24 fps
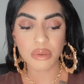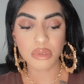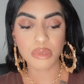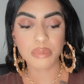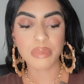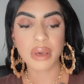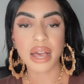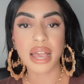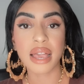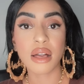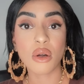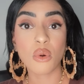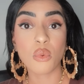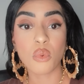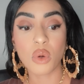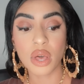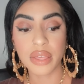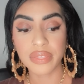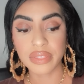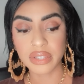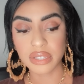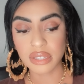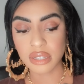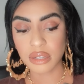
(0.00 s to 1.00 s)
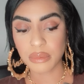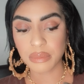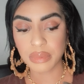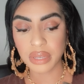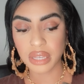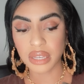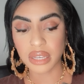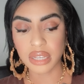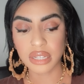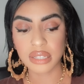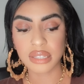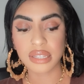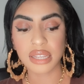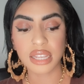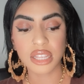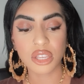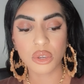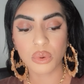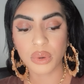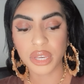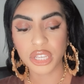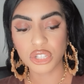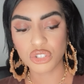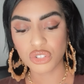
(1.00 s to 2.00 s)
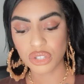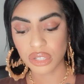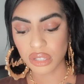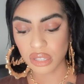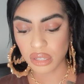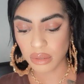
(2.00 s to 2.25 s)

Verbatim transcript: with pile one this could be a continuation